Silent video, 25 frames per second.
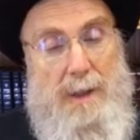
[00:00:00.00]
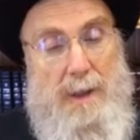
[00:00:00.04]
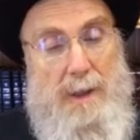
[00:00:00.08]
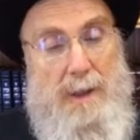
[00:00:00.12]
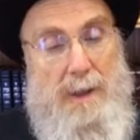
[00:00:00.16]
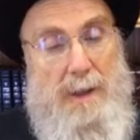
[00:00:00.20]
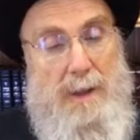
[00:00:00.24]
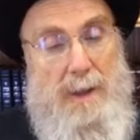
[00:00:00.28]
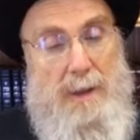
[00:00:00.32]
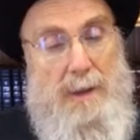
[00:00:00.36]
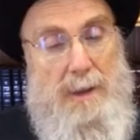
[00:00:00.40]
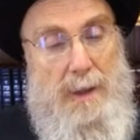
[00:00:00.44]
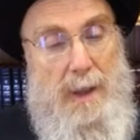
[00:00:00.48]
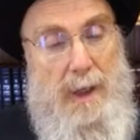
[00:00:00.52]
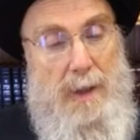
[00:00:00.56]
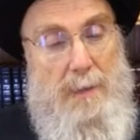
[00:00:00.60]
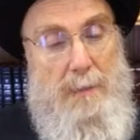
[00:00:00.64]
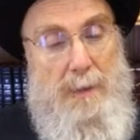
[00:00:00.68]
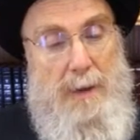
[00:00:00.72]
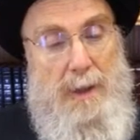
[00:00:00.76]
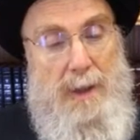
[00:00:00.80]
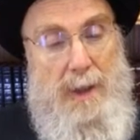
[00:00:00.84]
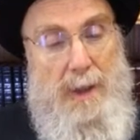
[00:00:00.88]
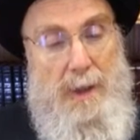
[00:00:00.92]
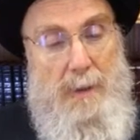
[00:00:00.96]
ki natan
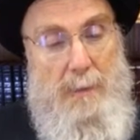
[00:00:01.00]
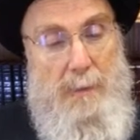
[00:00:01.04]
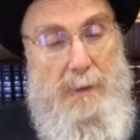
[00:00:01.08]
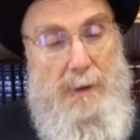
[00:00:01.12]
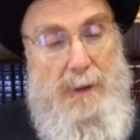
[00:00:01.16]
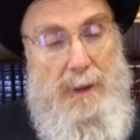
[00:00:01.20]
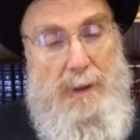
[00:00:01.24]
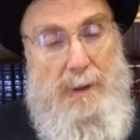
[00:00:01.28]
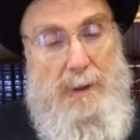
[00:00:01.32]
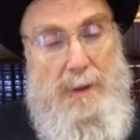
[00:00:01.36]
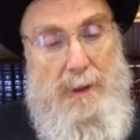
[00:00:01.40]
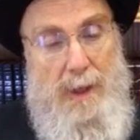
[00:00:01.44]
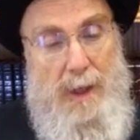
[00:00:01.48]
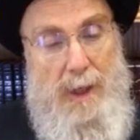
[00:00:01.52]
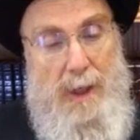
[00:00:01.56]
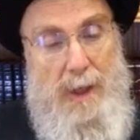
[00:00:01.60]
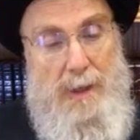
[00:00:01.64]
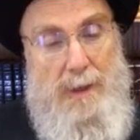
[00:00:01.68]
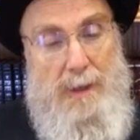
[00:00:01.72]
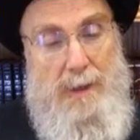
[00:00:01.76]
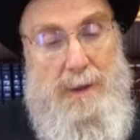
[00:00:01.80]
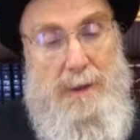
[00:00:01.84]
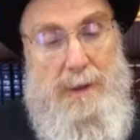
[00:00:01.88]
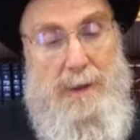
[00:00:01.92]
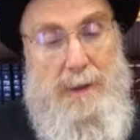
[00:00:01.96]
milachmo
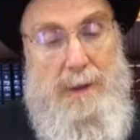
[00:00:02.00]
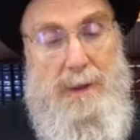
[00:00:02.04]
ladal,